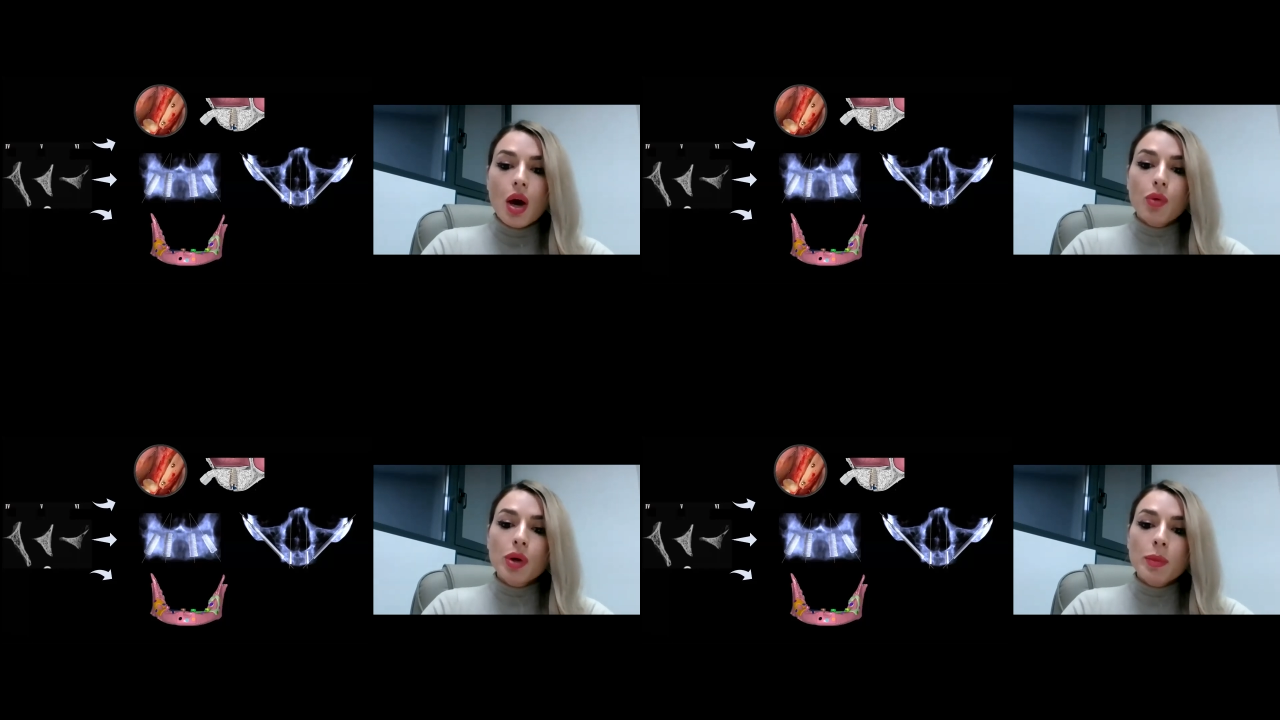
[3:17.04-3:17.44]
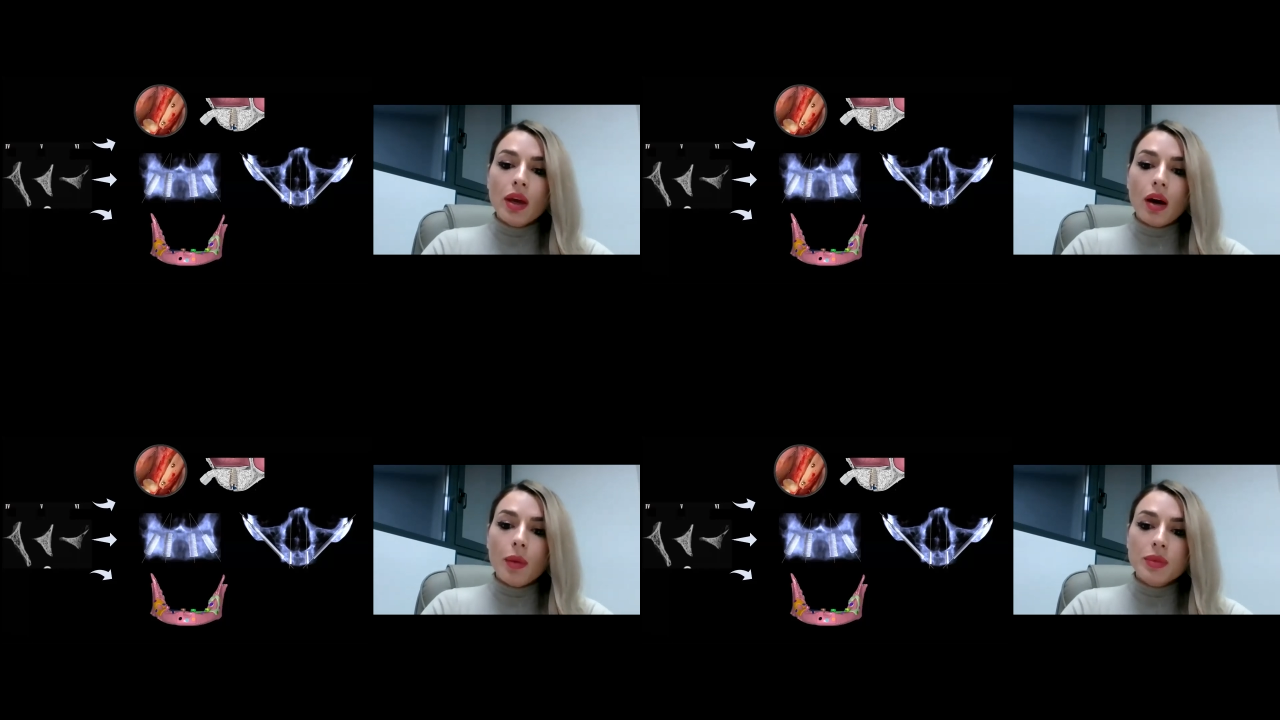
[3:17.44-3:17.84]
we
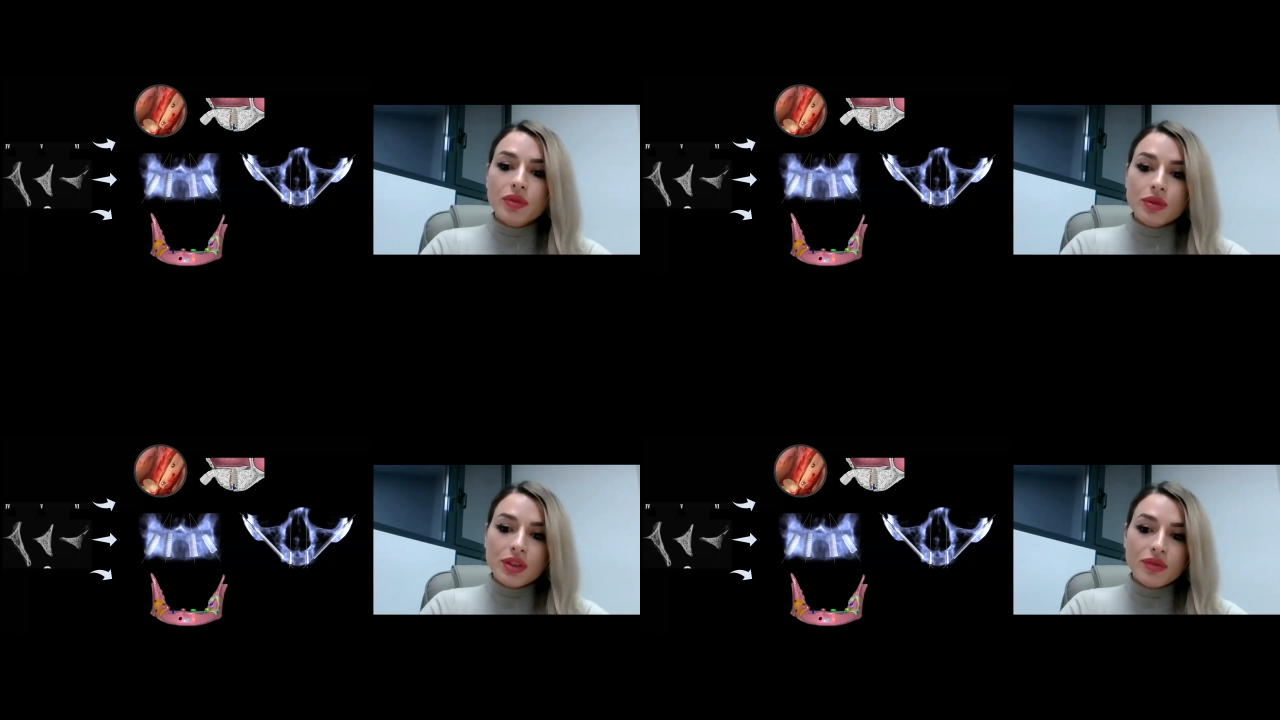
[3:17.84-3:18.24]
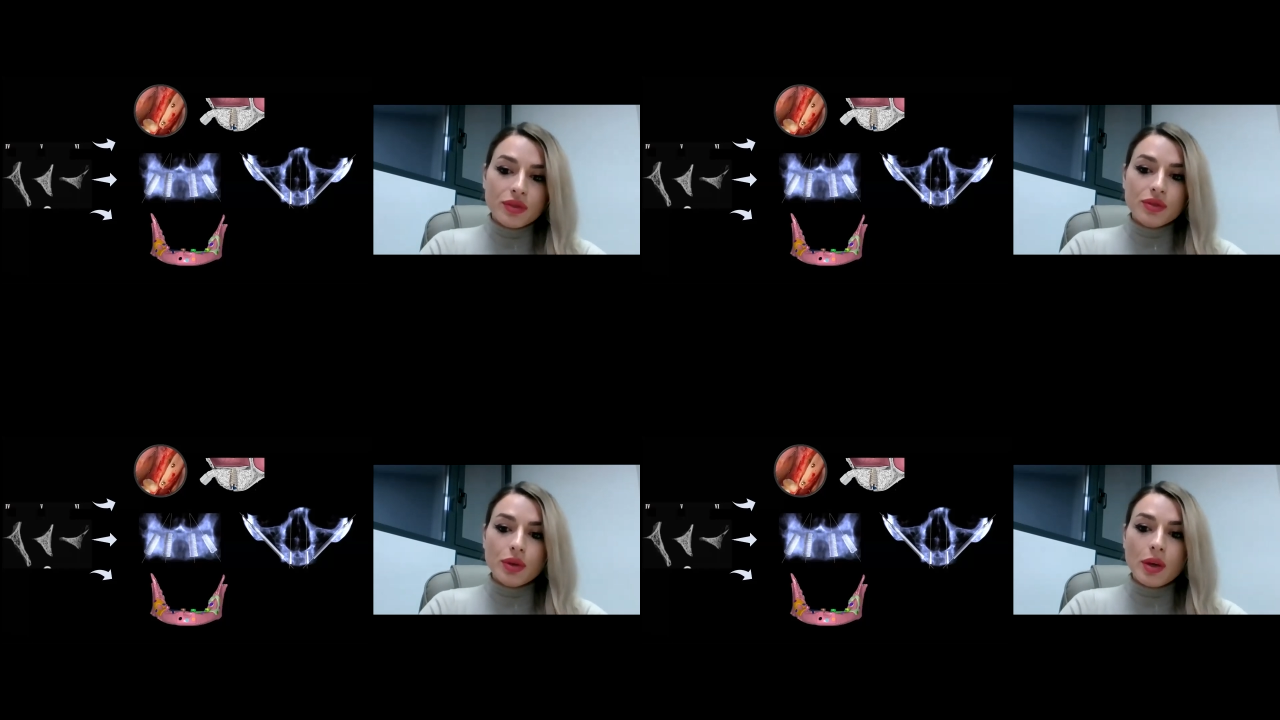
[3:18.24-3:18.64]
may opt for
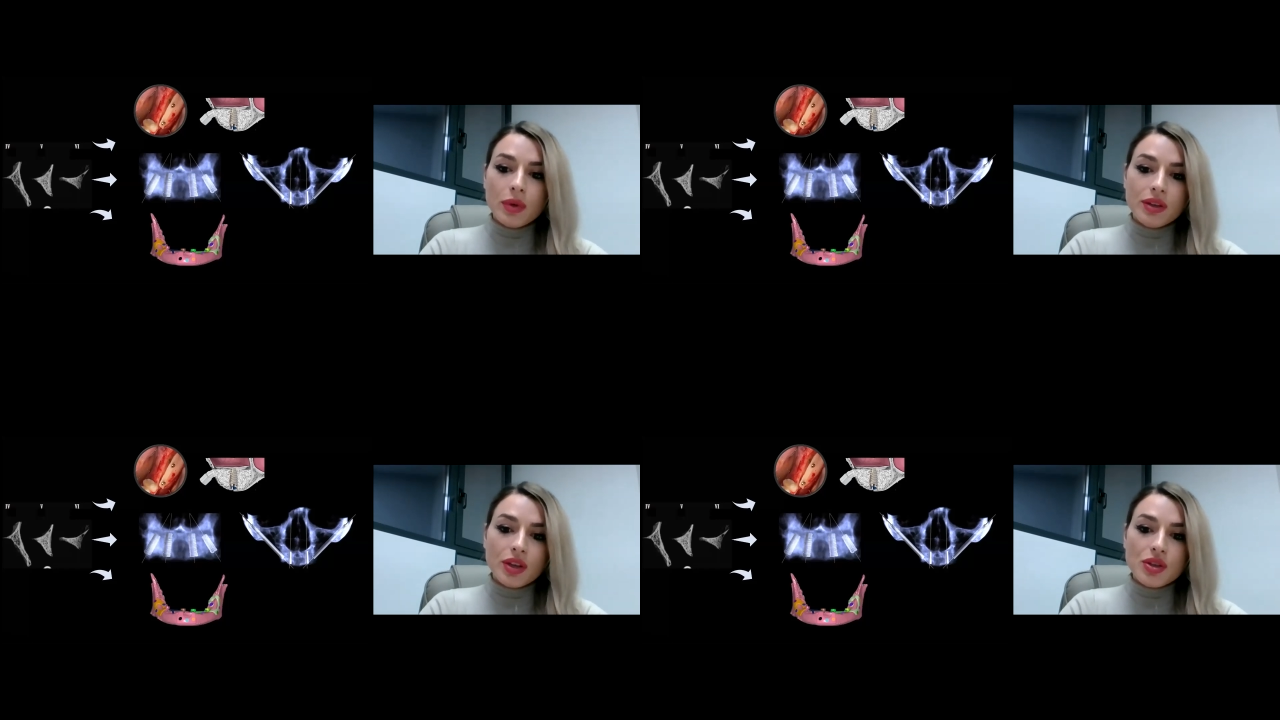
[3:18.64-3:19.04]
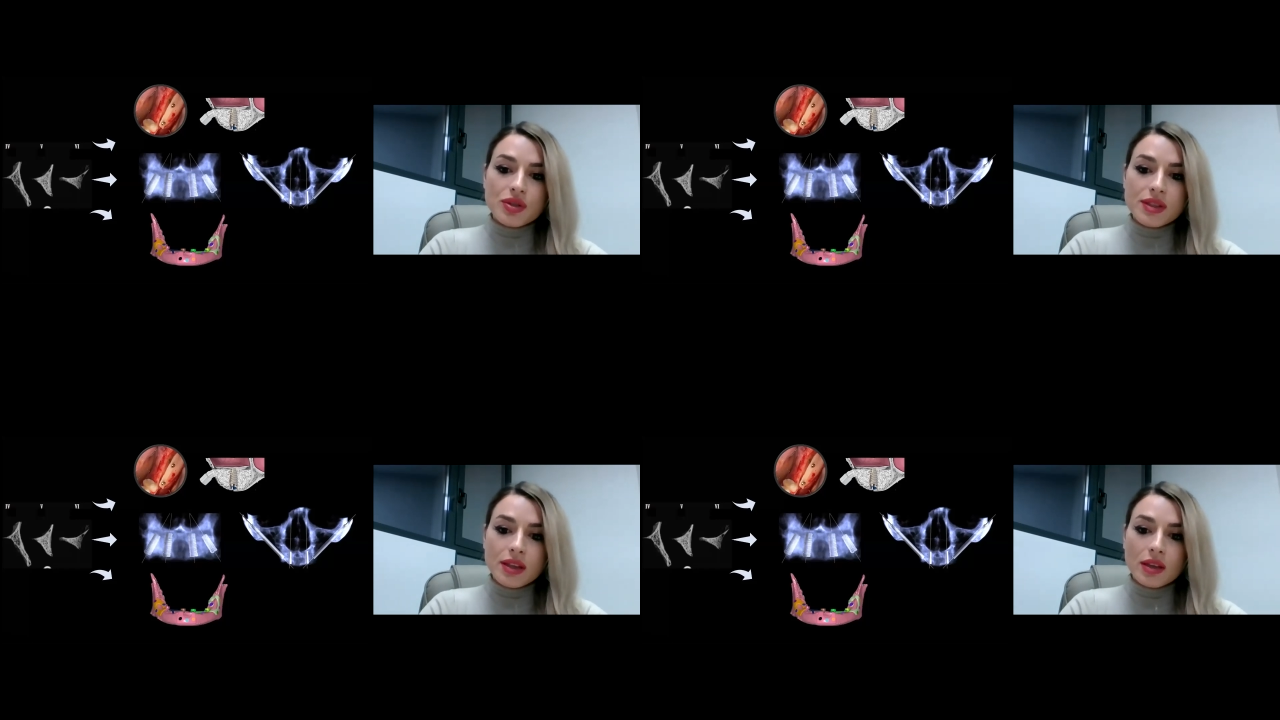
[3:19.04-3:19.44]
different
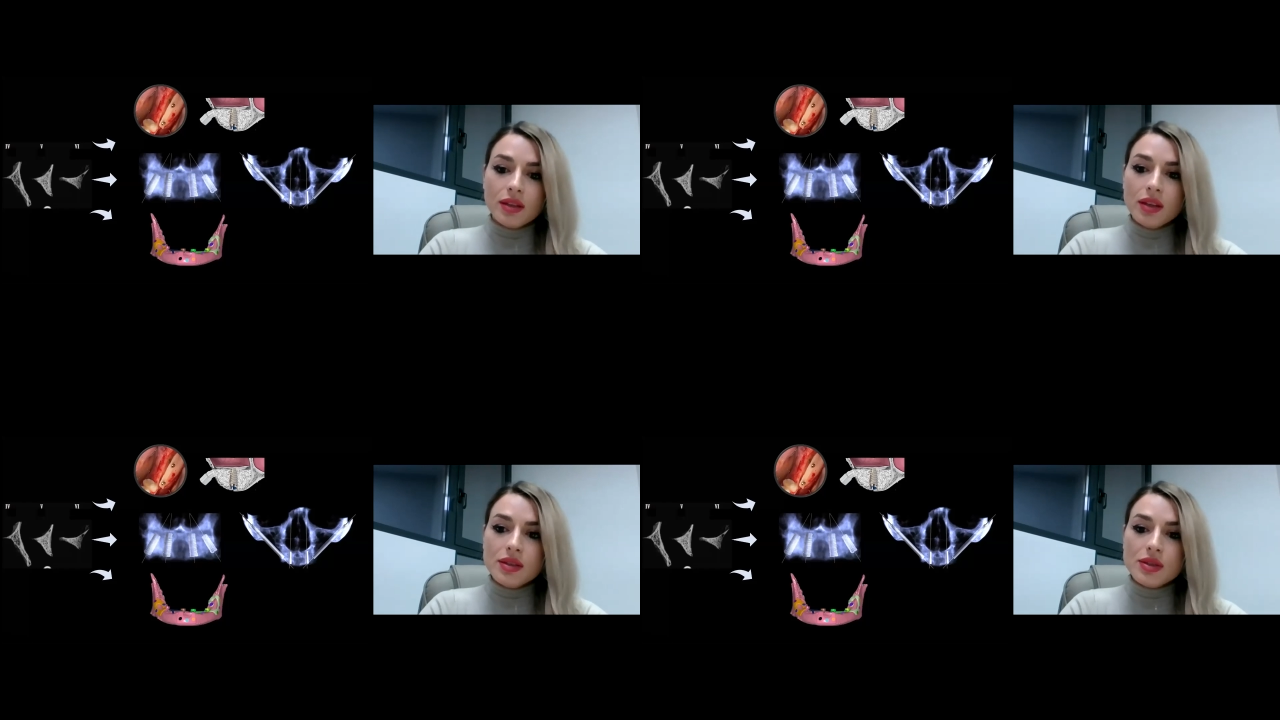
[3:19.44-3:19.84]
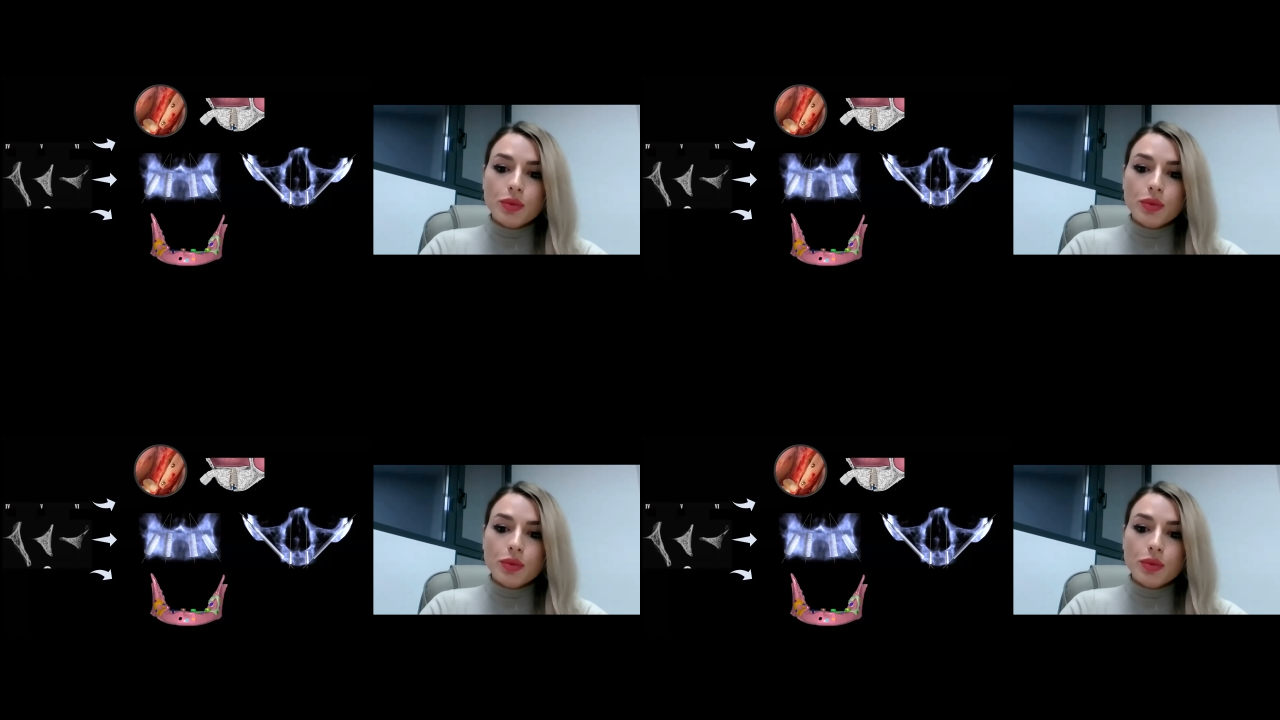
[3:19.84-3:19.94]
rehabilitation techniques.